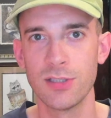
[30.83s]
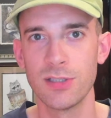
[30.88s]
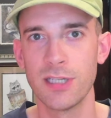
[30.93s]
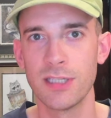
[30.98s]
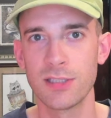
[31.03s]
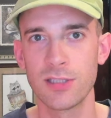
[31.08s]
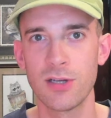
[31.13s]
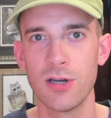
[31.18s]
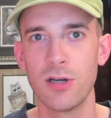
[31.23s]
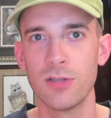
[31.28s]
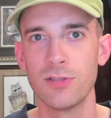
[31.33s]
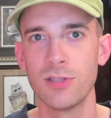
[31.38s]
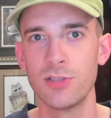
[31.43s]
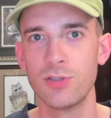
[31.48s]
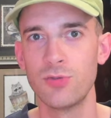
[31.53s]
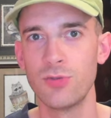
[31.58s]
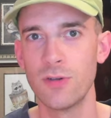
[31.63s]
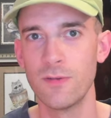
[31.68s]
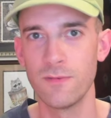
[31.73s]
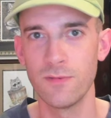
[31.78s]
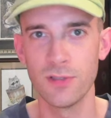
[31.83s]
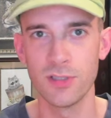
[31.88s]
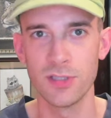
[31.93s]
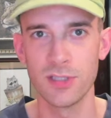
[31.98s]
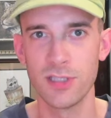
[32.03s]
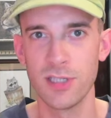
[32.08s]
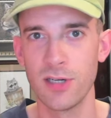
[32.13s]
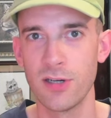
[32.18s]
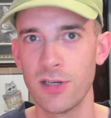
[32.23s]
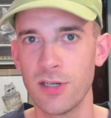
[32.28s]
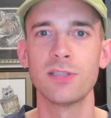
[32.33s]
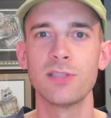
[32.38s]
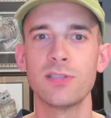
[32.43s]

and that's called the driftless area.